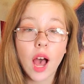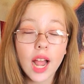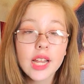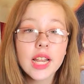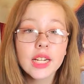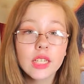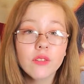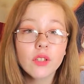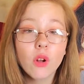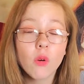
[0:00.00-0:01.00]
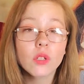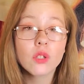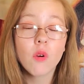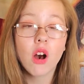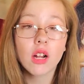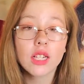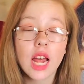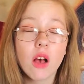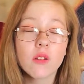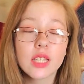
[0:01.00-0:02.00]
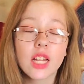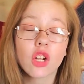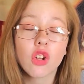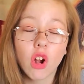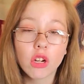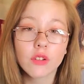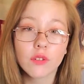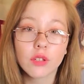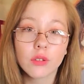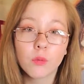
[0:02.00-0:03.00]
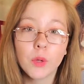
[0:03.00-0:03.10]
I can't even go into a haunted house at a carnival